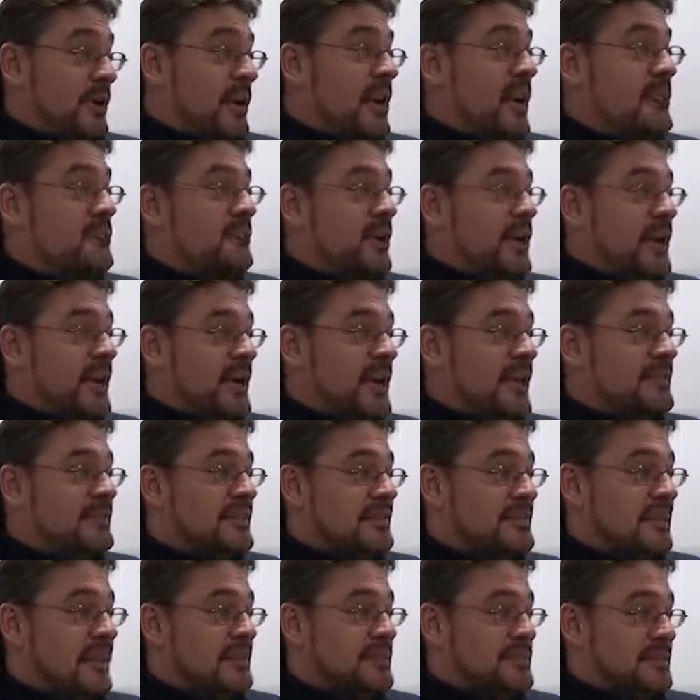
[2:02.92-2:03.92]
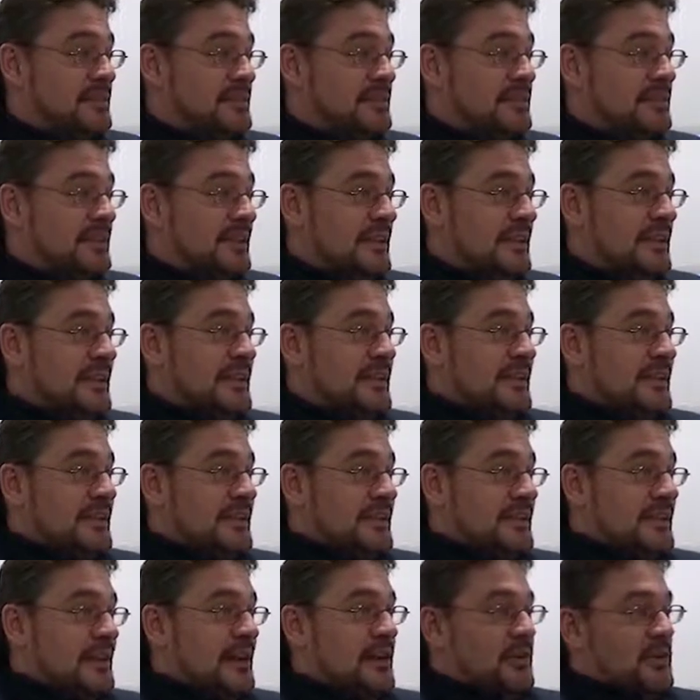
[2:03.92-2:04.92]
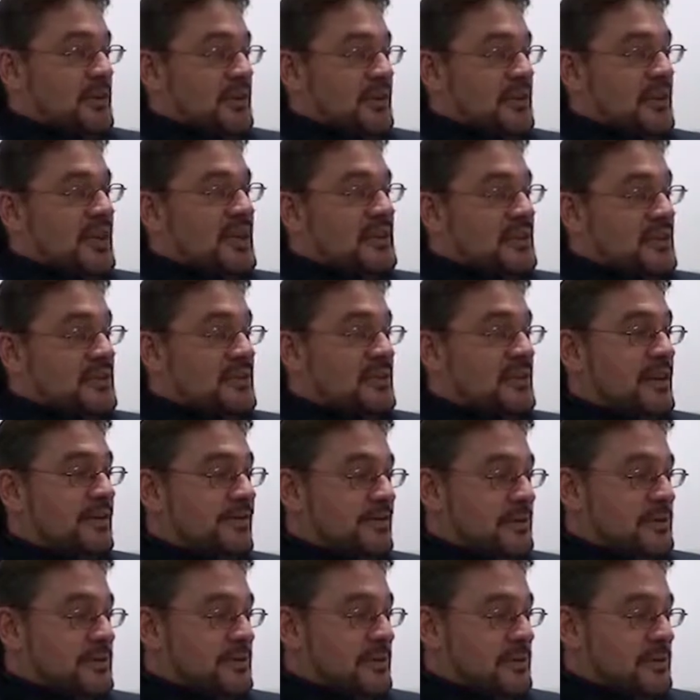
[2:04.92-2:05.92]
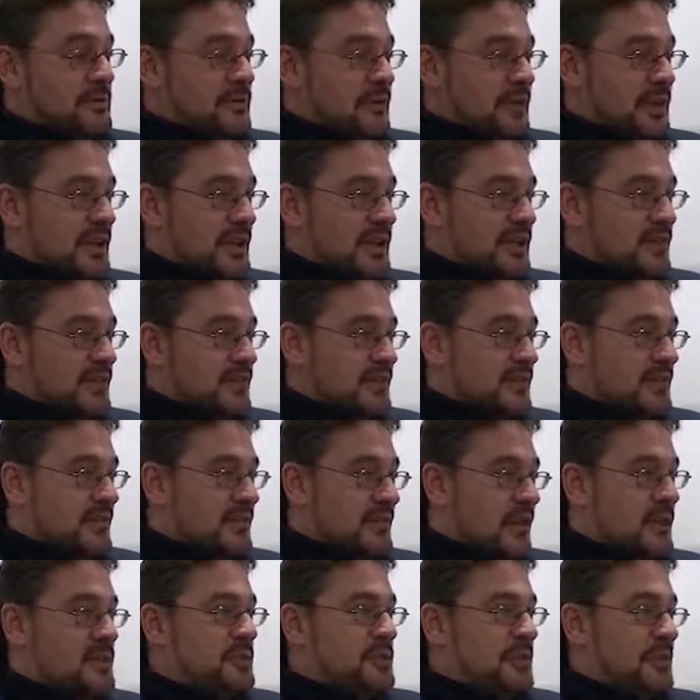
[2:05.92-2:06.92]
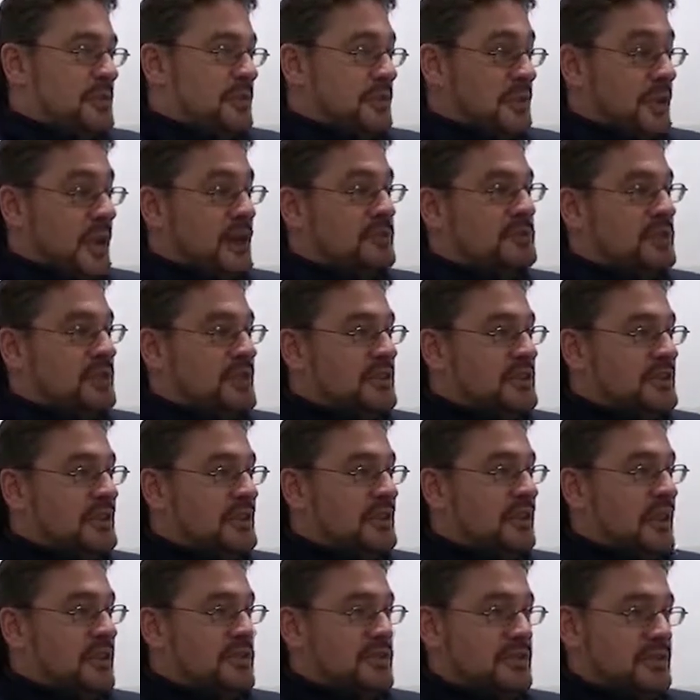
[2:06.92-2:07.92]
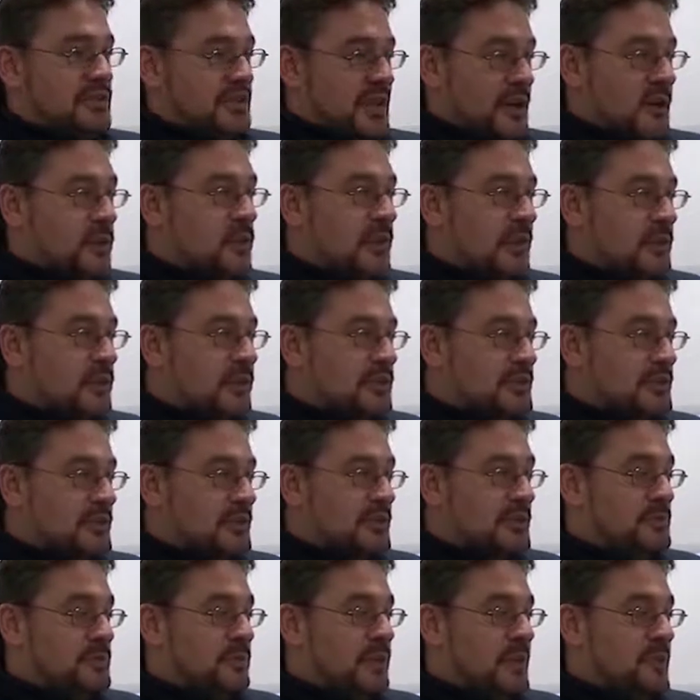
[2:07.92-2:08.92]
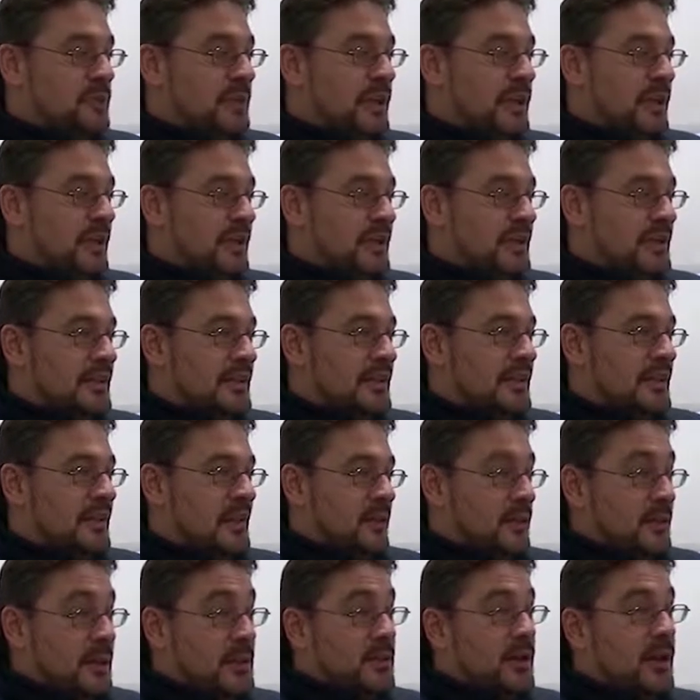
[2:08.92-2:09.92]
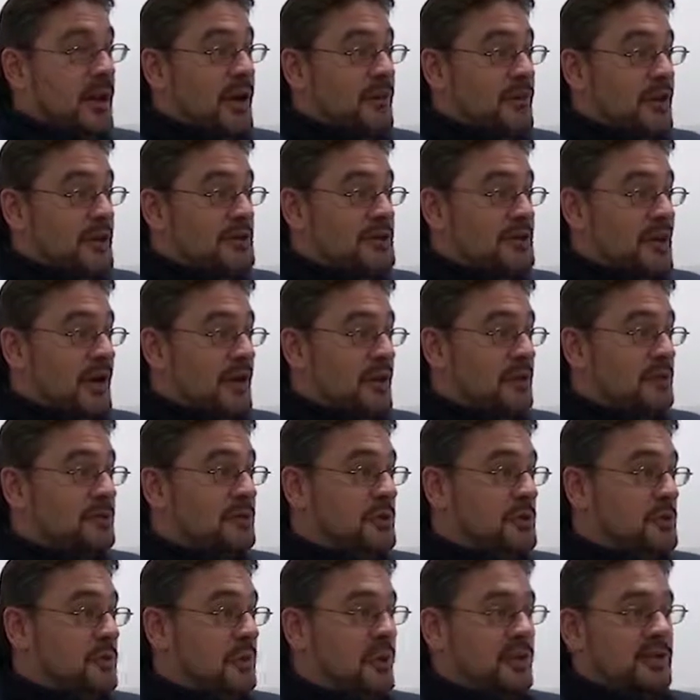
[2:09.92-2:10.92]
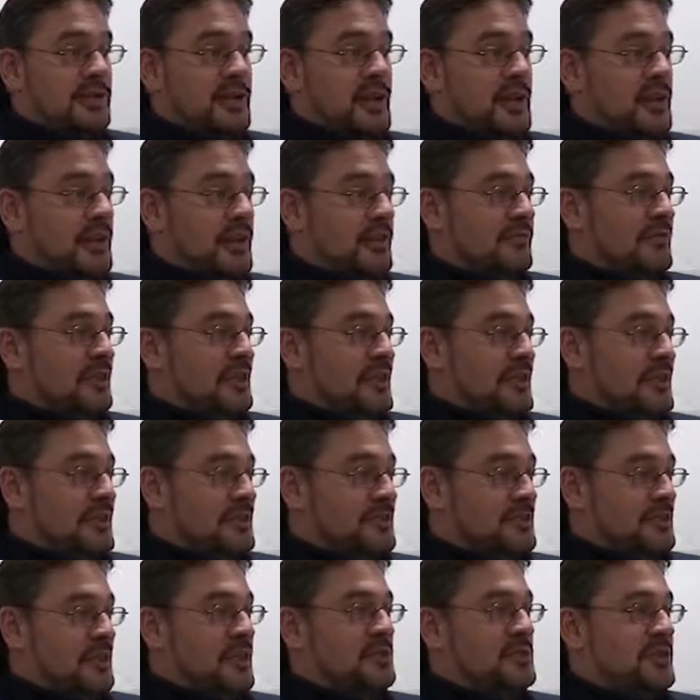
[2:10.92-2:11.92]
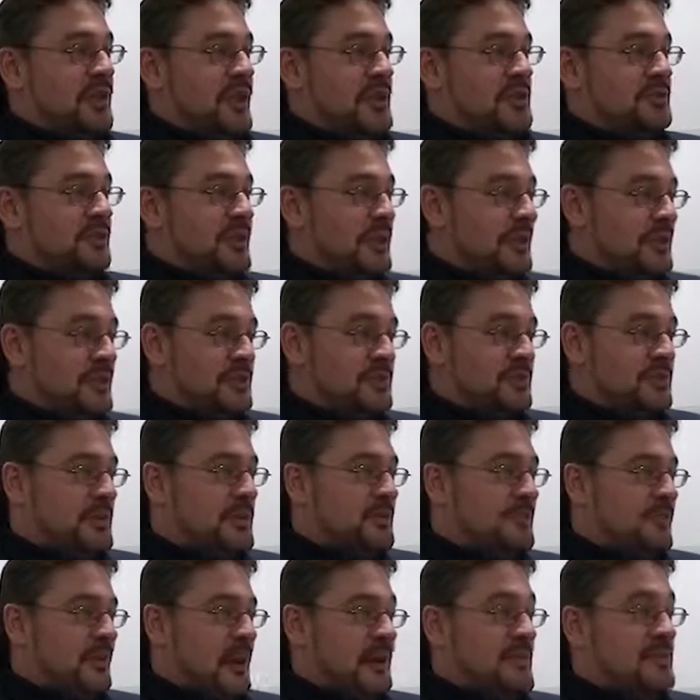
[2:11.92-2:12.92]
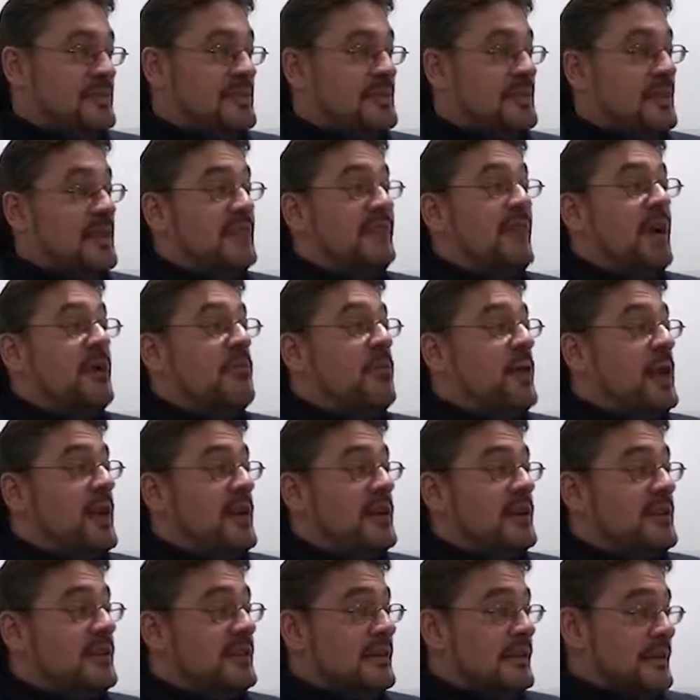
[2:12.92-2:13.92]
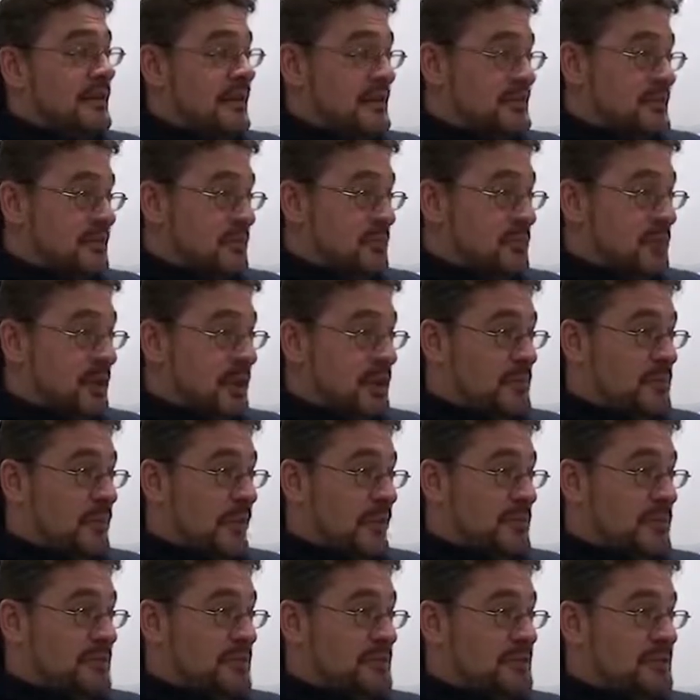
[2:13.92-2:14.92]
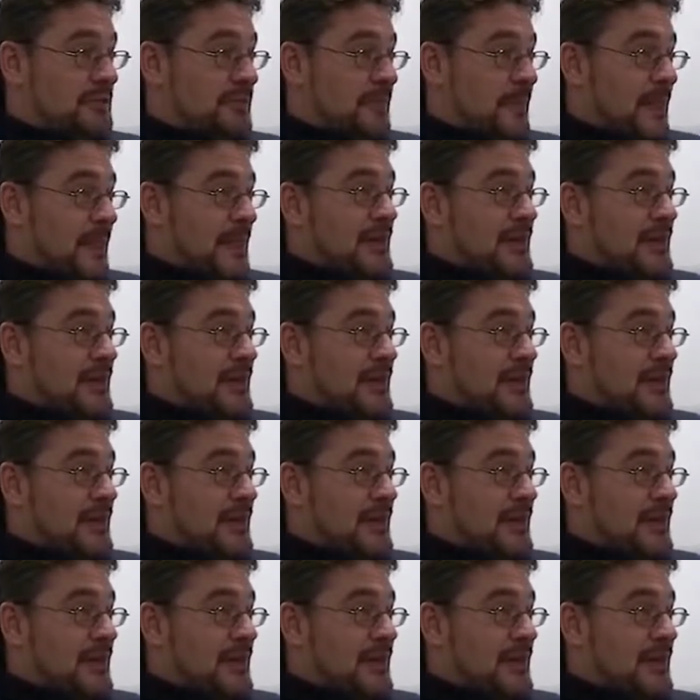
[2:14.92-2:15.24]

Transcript: I'm buying entertainment. Now the thing is, there's a difference between those people who go to casinos because all they want to do is win money, and people like myself who want a lovely social experience with friends that if I win is a complete bonus.